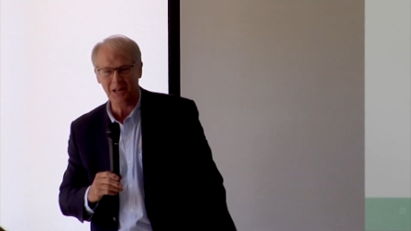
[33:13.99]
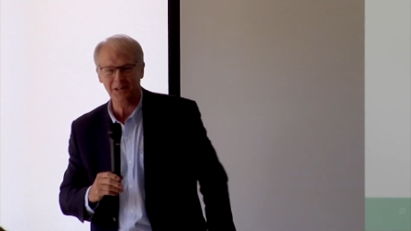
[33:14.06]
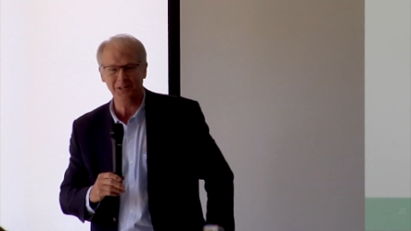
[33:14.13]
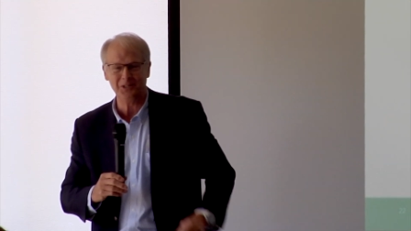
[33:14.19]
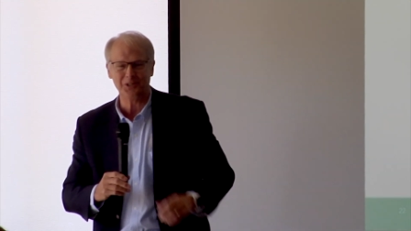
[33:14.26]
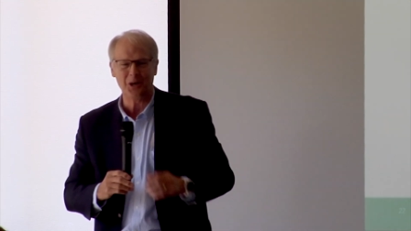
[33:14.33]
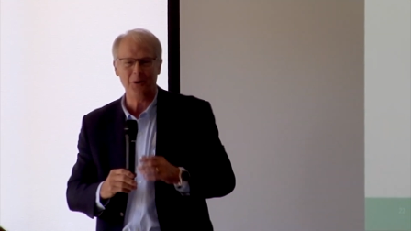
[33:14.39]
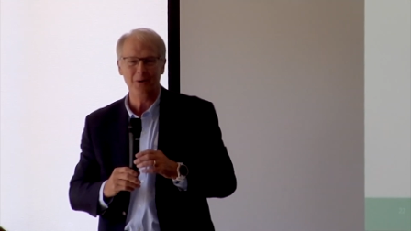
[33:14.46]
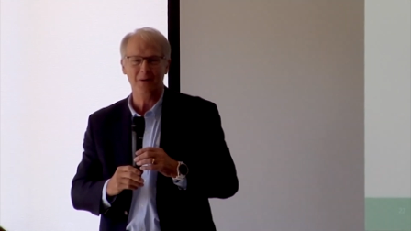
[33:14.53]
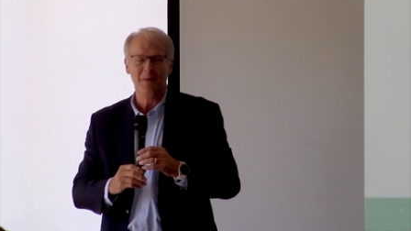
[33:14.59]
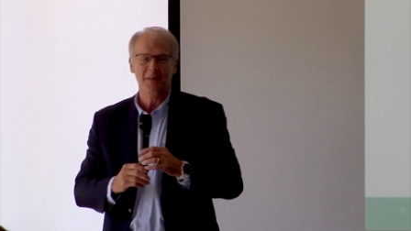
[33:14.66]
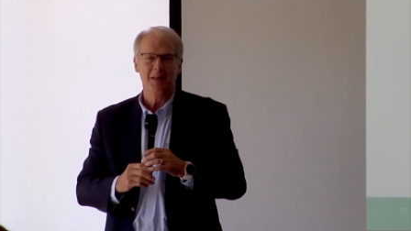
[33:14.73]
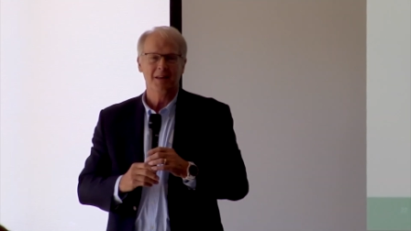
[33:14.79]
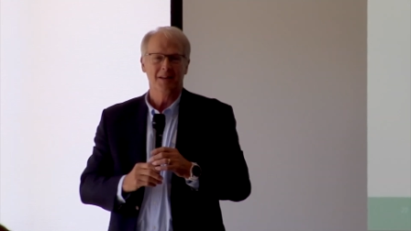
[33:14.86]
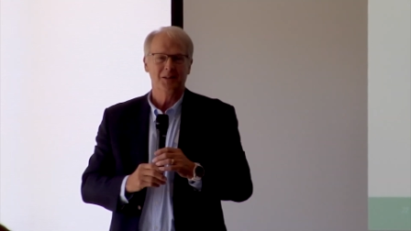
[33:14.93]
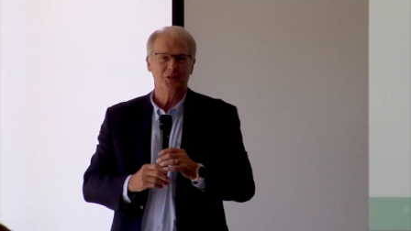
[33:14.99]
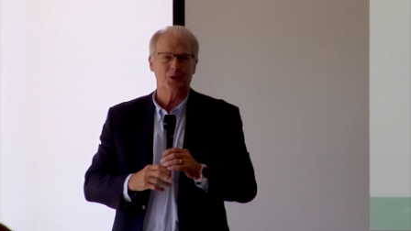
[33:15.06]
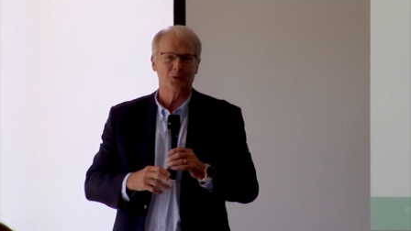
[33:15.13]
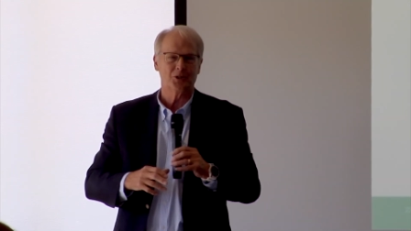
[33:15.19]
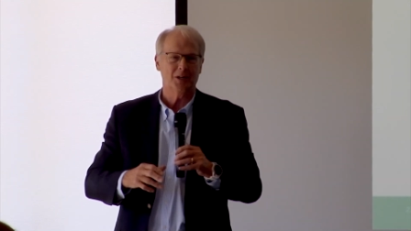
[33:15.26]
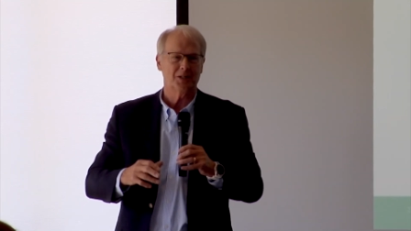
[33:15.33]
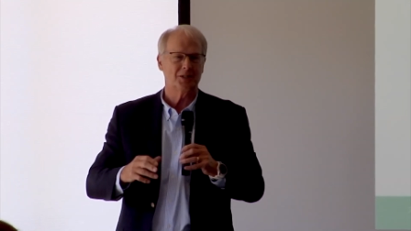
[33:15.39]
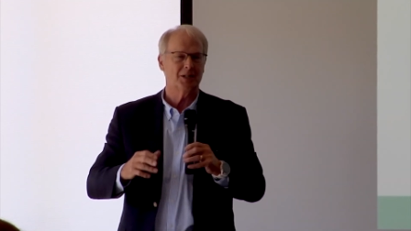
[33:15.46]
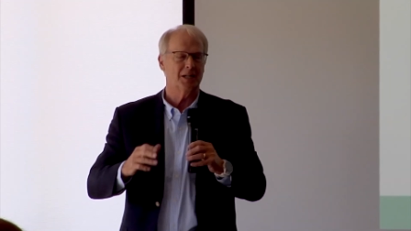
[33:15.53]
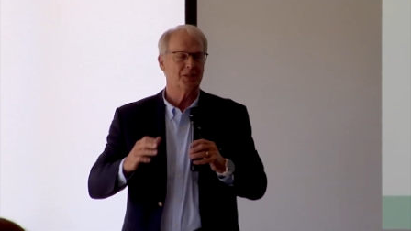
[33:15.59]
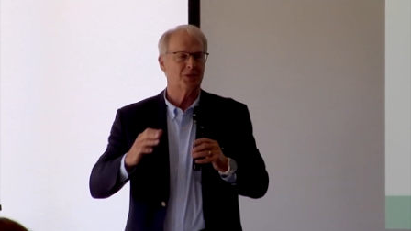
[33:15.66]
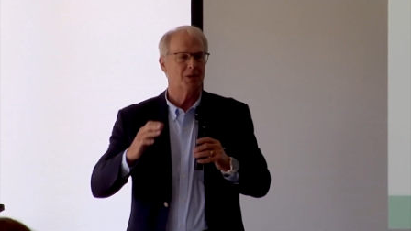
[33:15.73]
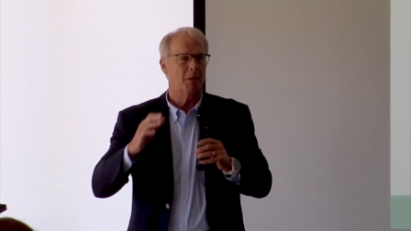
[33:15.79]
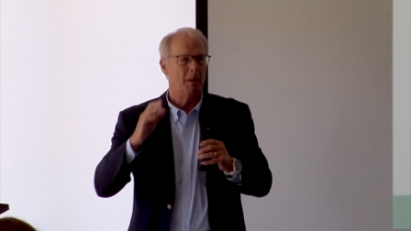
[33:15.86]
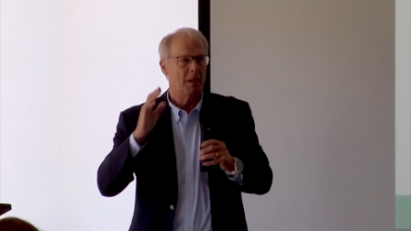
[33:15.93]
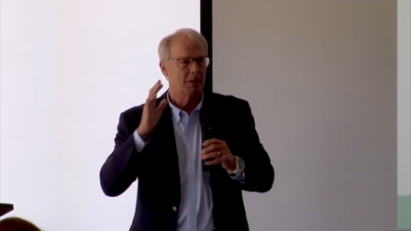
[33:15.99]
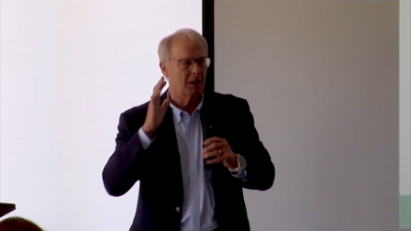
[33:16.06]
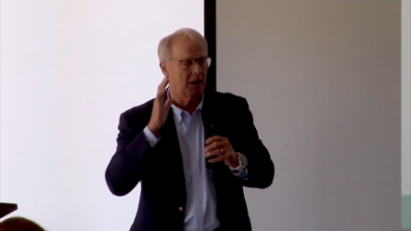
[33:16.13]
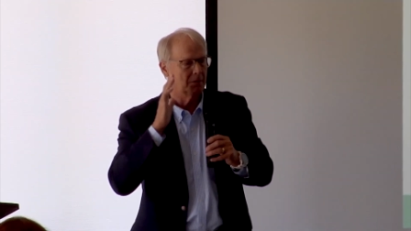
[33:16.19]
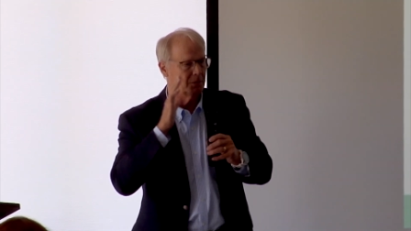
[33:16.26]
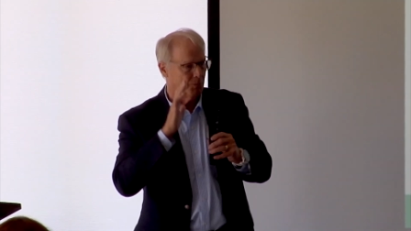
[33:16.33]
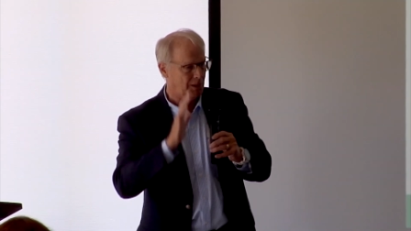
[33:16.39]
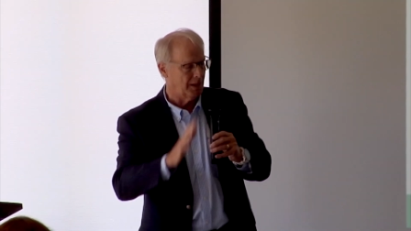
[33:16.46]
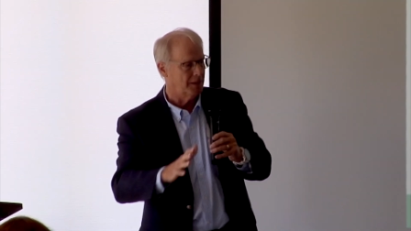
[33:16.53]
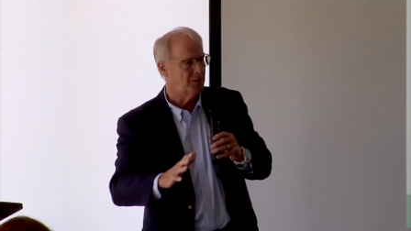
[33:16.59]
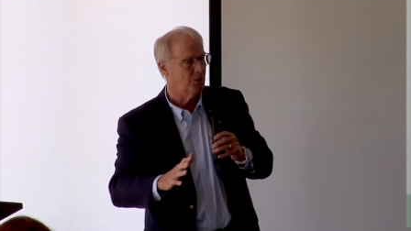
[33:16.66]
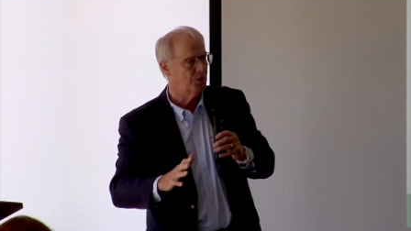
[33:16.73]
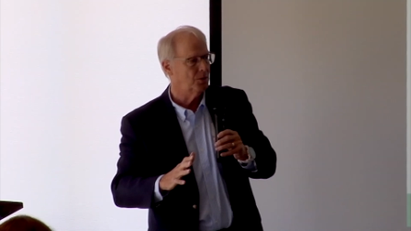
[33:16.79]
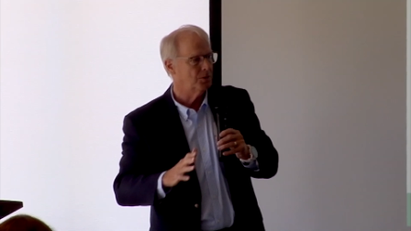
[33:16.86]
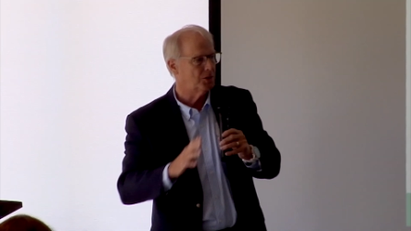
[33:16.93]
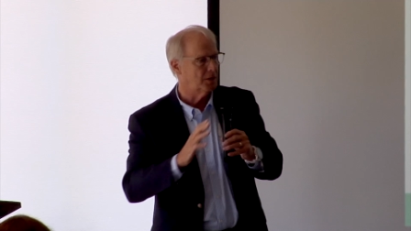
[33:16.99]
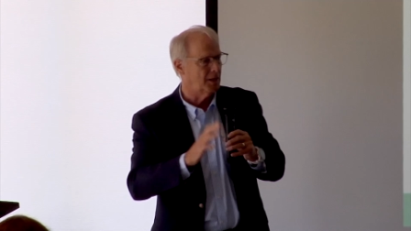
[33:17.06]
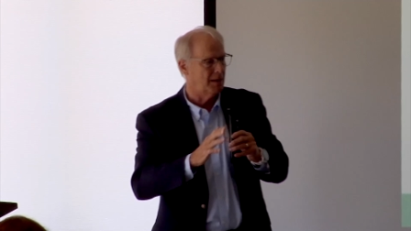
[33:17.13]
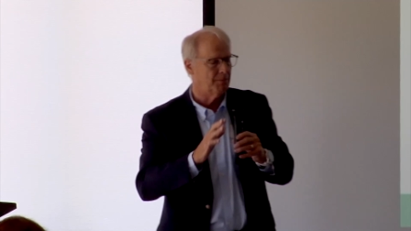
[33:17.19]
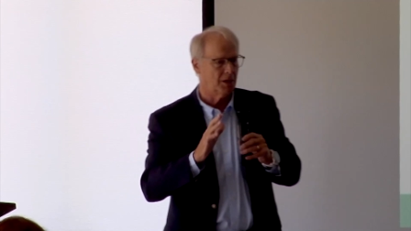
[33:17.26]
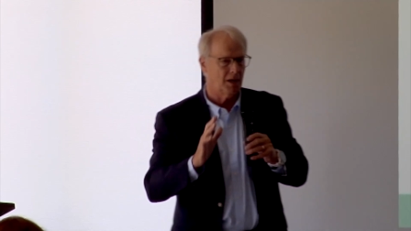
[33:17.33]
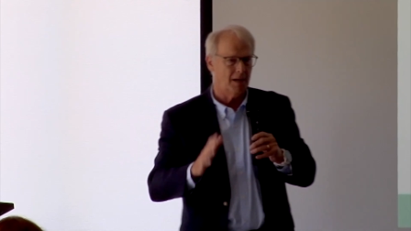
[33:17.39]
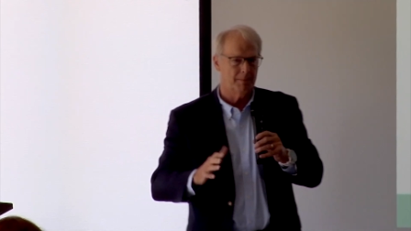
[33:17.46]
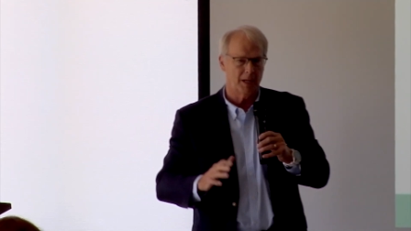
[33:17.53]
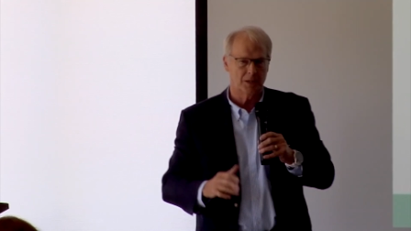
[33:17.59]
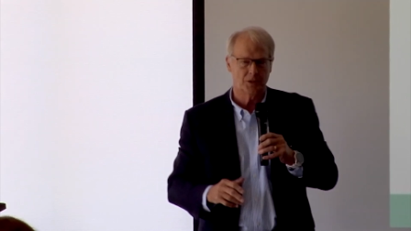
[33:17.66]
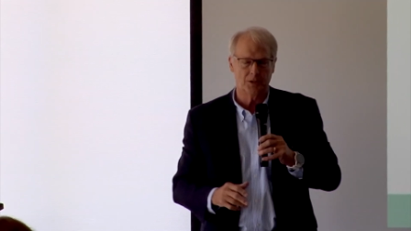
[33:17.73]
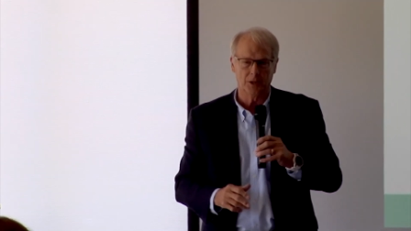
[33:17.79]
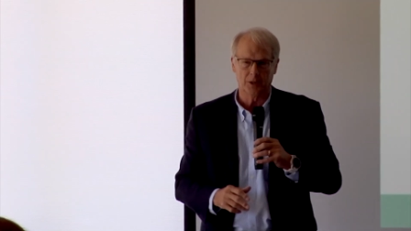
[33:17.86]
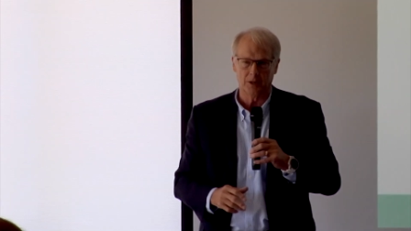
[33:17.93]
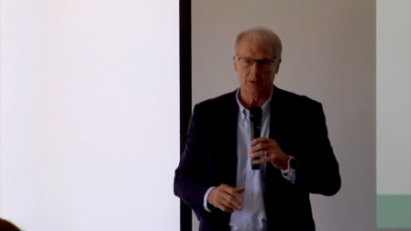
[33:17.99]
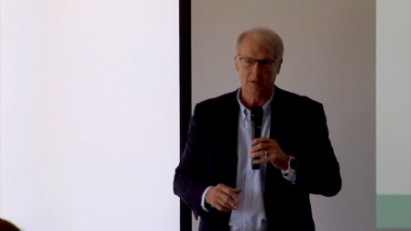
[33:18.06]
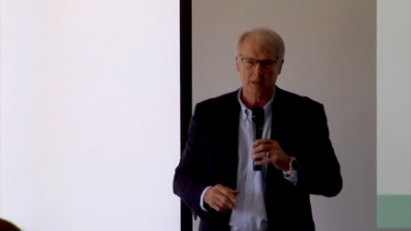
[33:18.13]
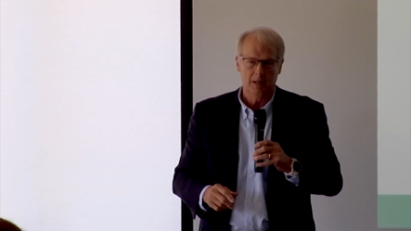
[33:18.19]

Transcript: So Chuck says, we'd like you to name the IMAX theater.